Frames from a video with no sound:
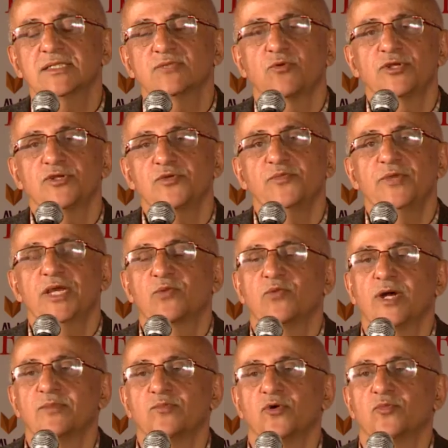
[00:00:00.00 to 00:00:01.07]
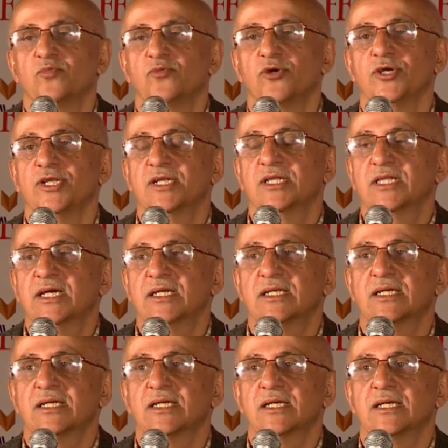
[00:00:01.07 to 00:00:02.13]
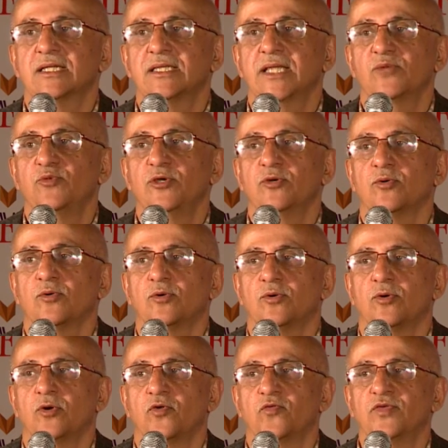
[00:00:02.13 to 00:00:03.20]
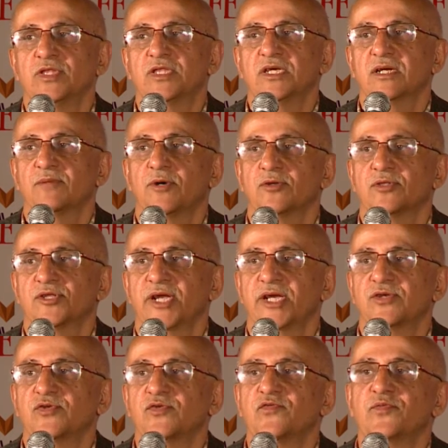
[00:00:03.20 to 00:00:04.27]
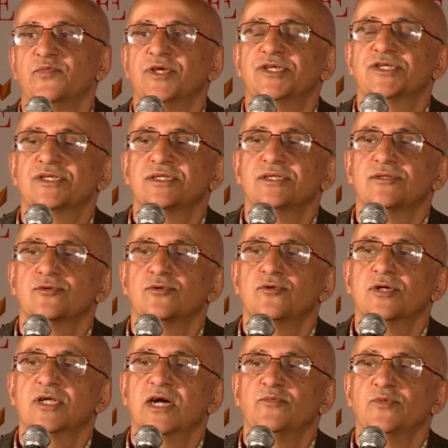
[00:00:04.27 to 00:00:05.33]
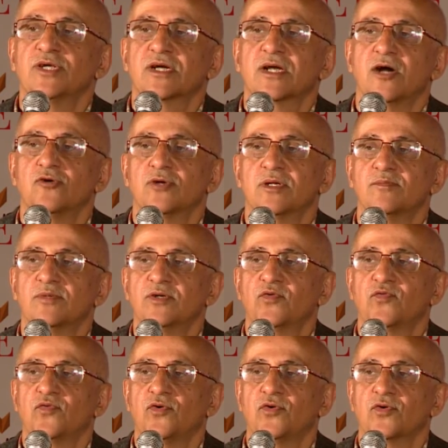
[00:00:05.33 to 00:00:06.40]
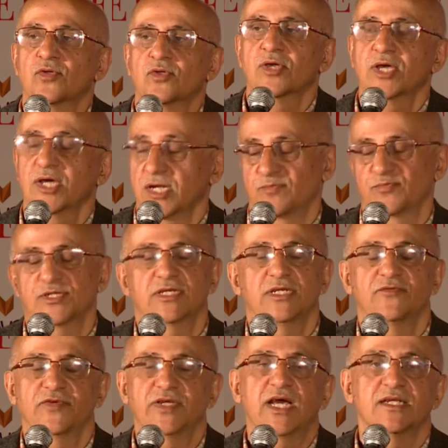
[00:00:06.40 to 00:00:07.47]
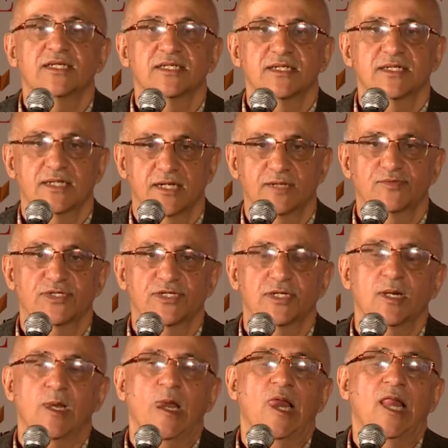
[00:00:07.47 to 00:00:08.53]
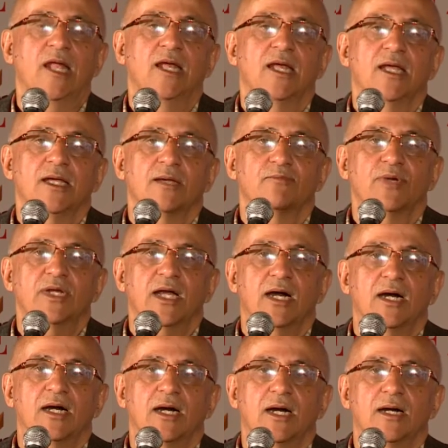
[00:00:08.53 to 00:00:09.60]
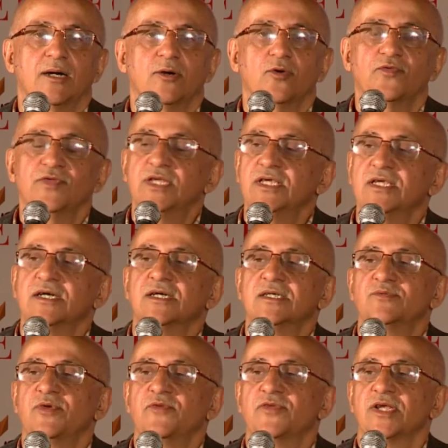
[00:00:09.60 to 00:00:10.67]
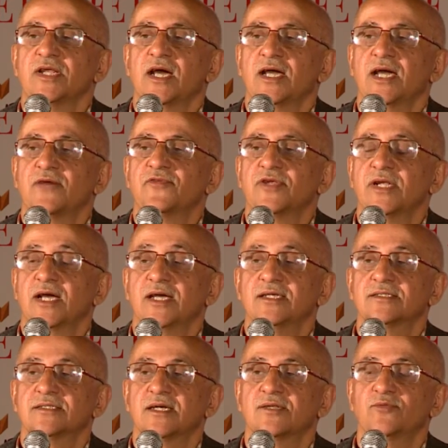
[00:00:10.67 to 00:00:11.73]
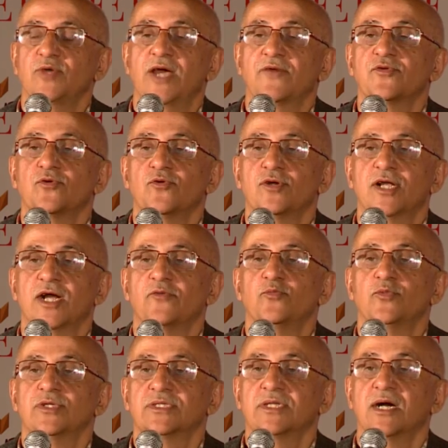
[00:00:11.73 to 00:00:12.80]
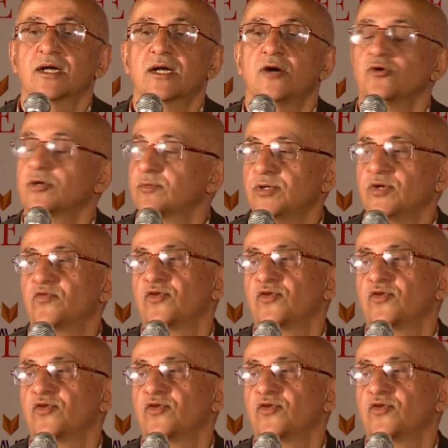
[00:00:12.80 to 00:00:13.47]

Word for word: just wanted to make one more point, that, that we often think about the right to information to hold government accountable for corruption and financial corruption. But over the years, we've reali- I've realized that we have to hold government accountable